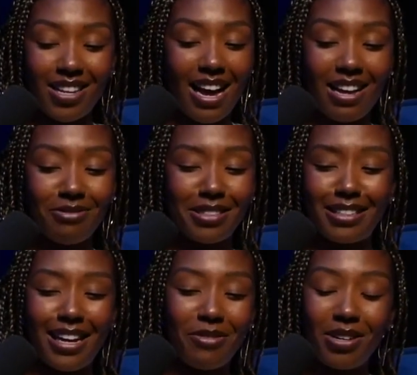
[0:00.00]
that. It was
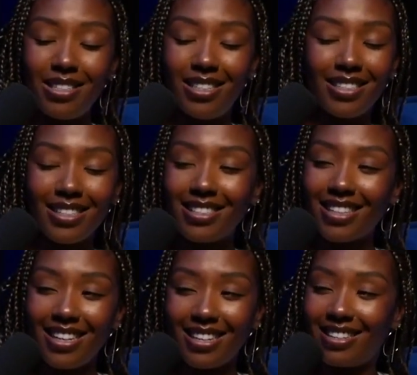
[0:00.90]
like, what did she
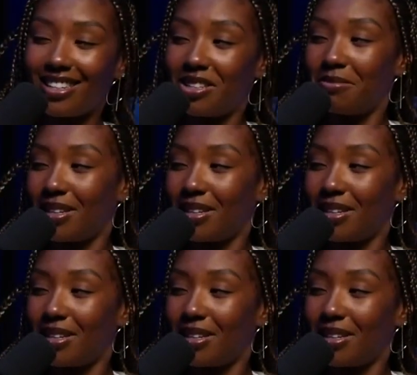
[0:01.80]
see in him? Because